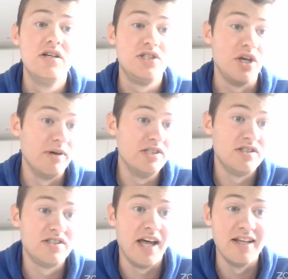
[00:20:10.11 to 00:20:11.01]
So as it
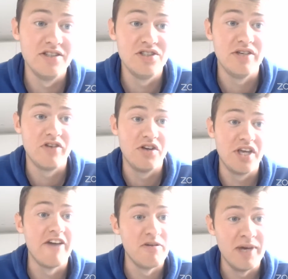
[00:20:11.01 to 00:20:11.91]
stands, you've got
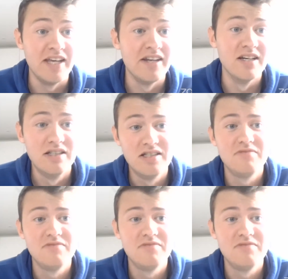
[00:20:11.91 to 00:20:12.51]
Yerry Mina